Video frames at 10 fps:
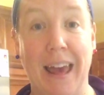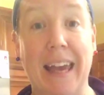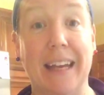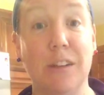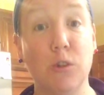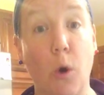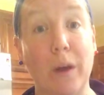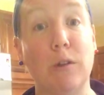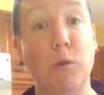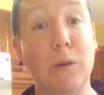It
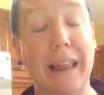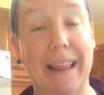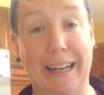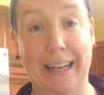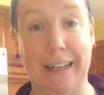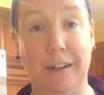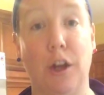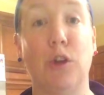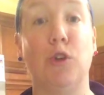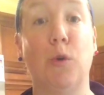going to clean
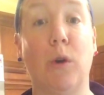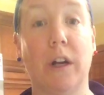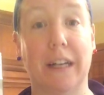your